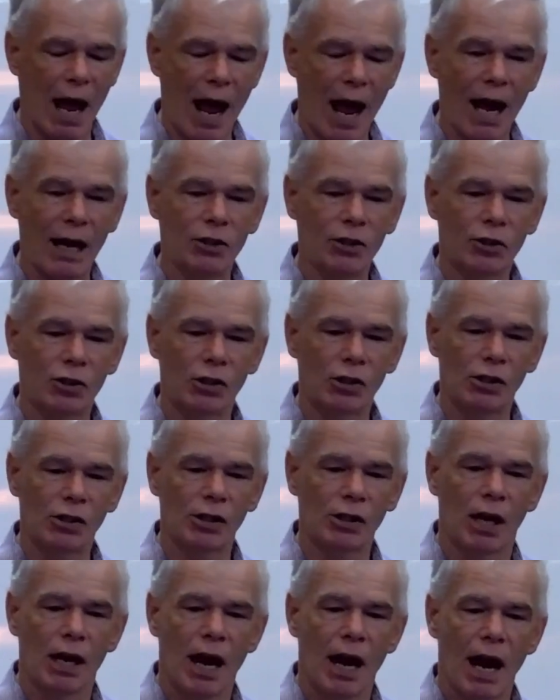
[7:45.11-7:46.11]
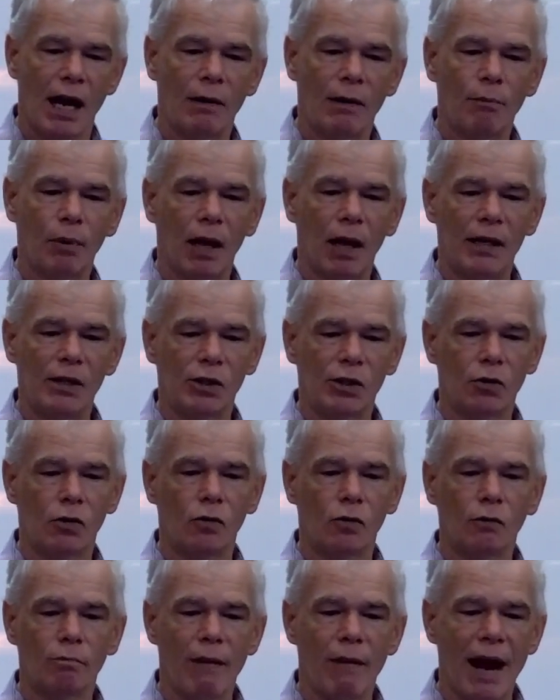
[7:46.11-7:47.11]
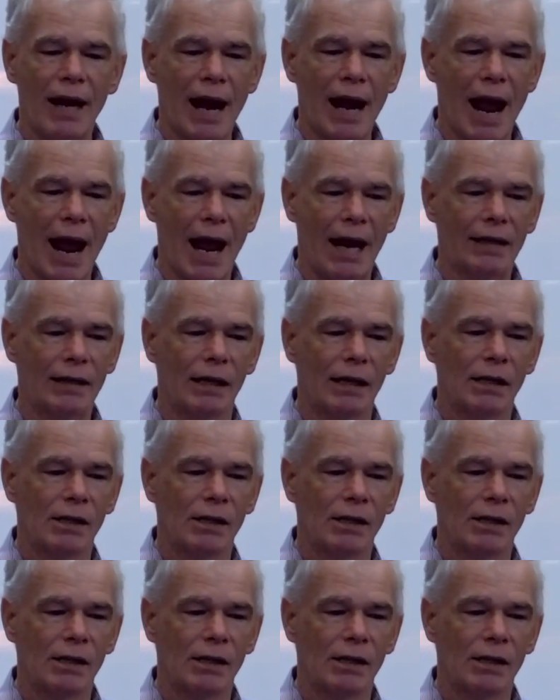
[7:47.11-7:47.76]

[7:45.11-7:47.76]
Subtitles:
archers at a place called Manahat,